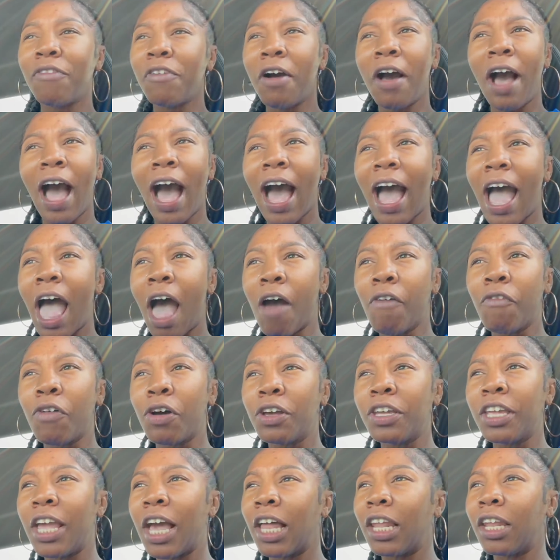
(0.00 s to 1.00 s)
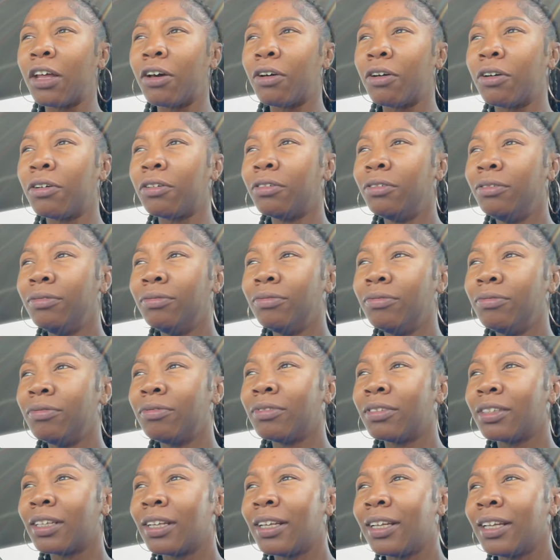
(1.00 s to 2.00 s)
one, I have a yellow,
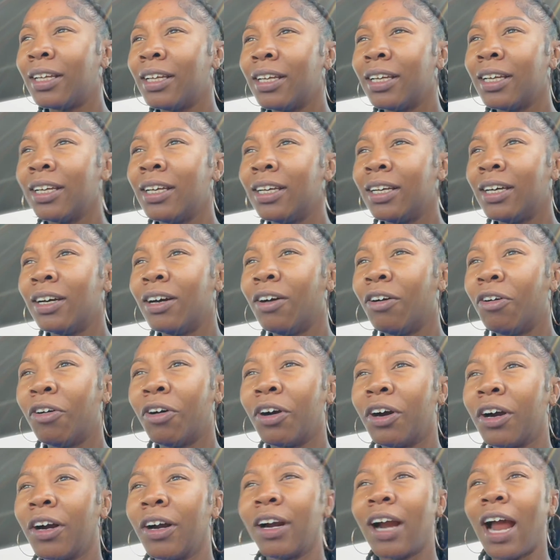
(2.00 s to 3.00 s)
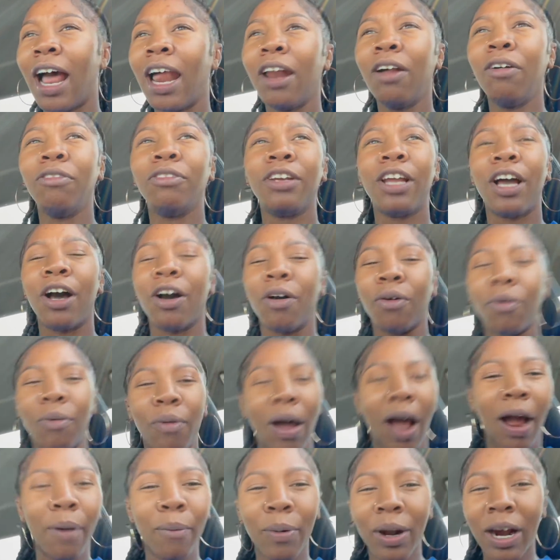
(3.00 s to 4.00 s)
or I don't
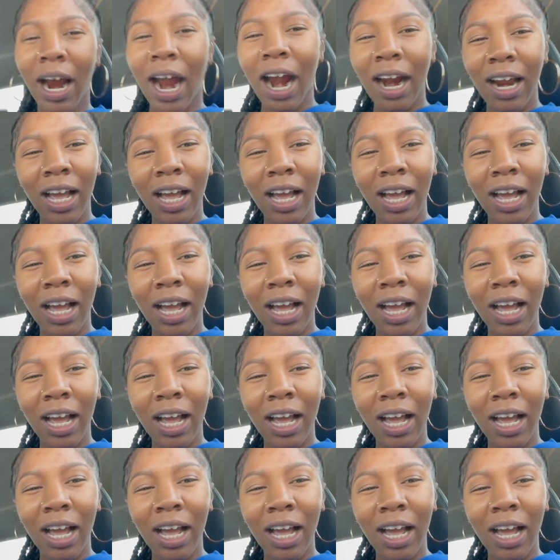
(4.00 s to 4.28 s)
know. Our, our